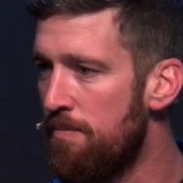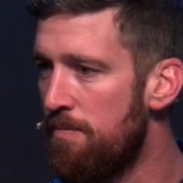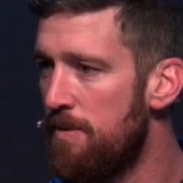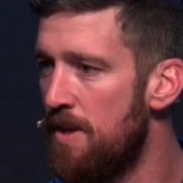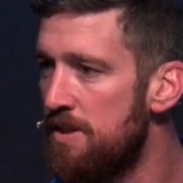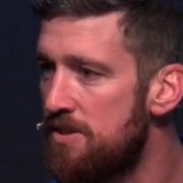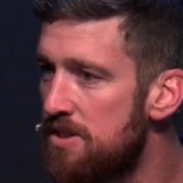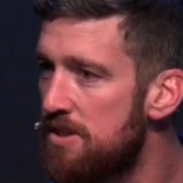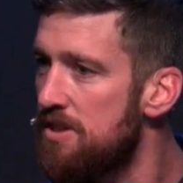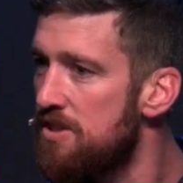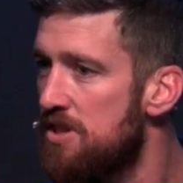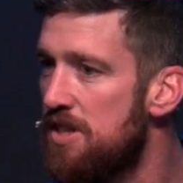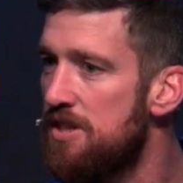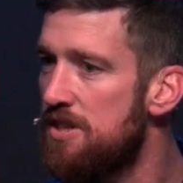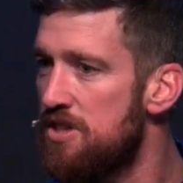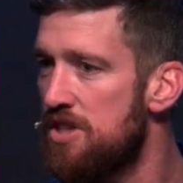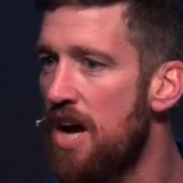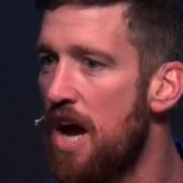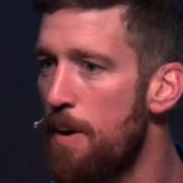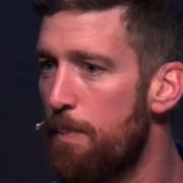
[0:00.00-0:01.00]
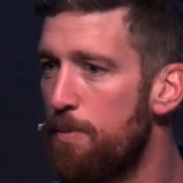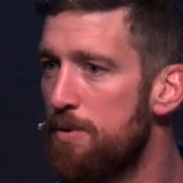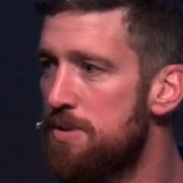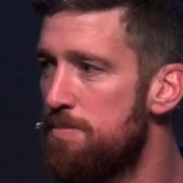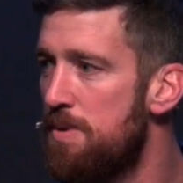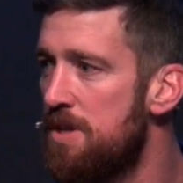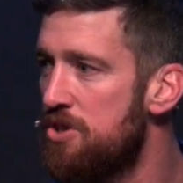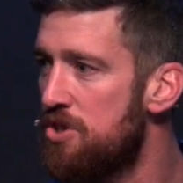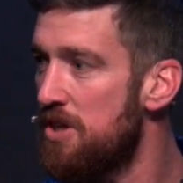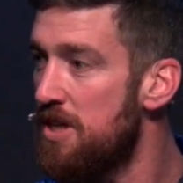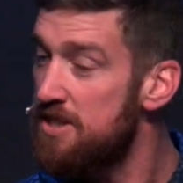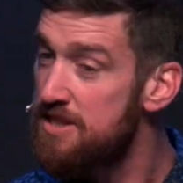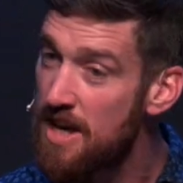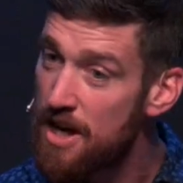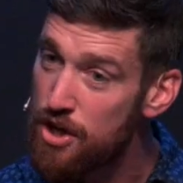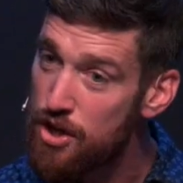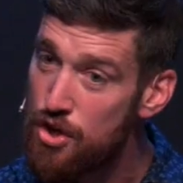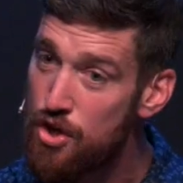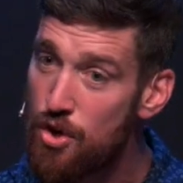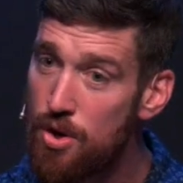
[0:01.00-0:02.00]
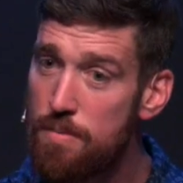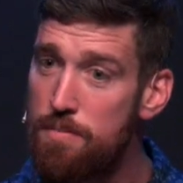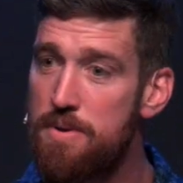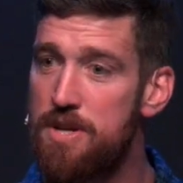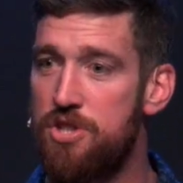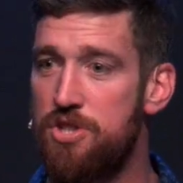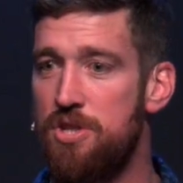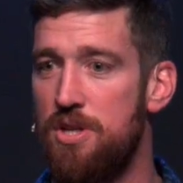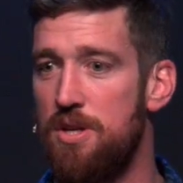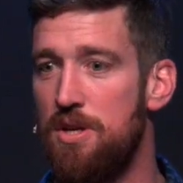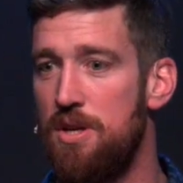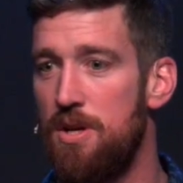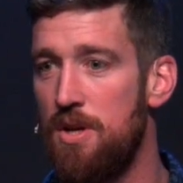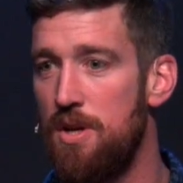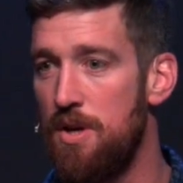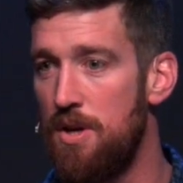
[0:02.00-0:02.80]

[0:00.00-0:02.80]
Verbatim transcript: This is the disciples' mission. Is that your mission?